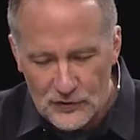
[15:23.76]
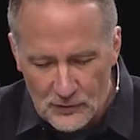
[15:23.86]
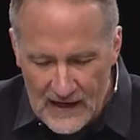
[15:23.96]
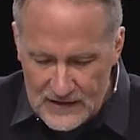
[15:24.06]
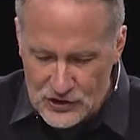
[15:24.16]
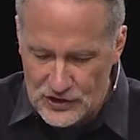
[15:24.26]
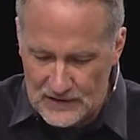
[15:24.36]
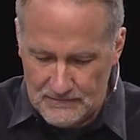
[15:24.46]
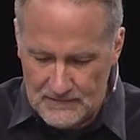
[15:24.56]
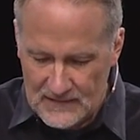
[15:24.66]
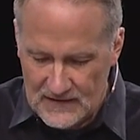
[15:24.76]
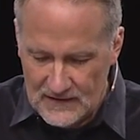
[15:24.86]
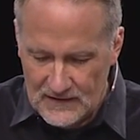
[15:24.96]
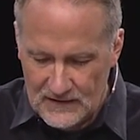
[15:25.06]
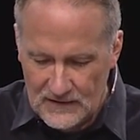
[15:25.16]
direction.
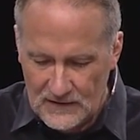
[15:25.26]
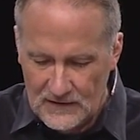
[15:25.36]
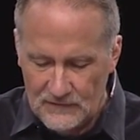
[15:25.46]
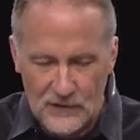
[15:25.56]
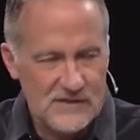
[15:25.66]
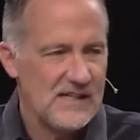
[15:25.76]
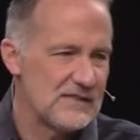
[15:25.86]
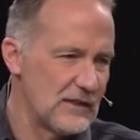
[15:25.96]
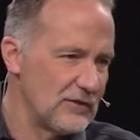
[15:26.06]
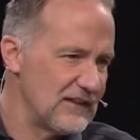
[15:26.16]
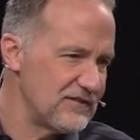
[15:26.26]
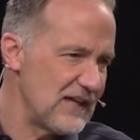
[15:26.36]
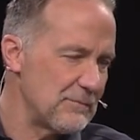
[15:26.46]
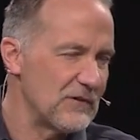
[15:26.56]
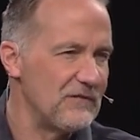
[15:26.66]
1 Thessalonians
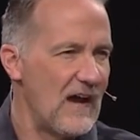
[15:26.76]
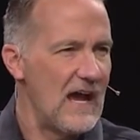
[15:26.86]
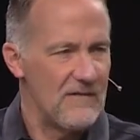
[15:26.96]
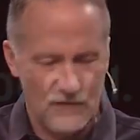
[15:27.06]
chapter 5,